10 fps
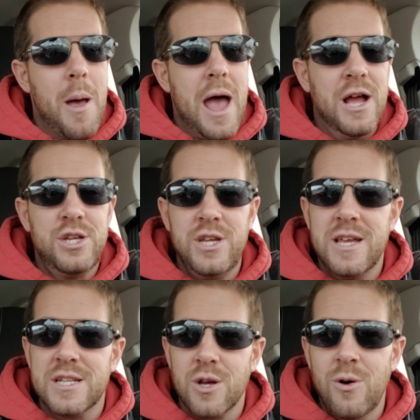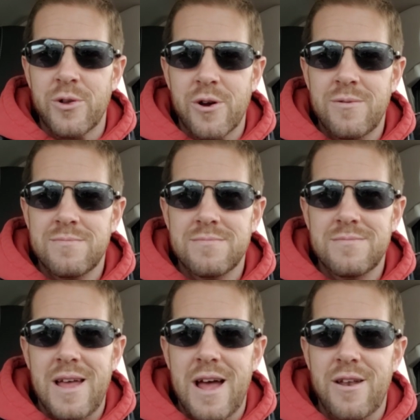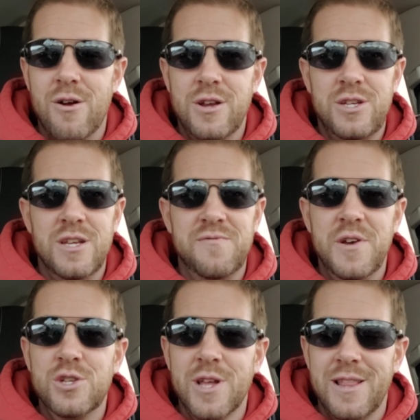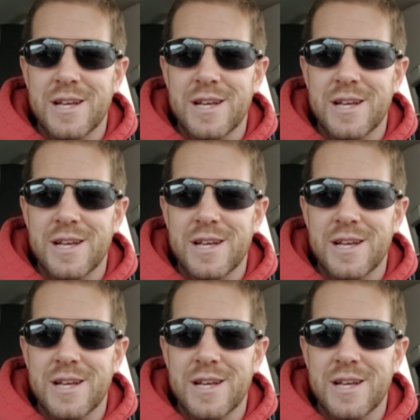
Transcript: as she gets older and she's visually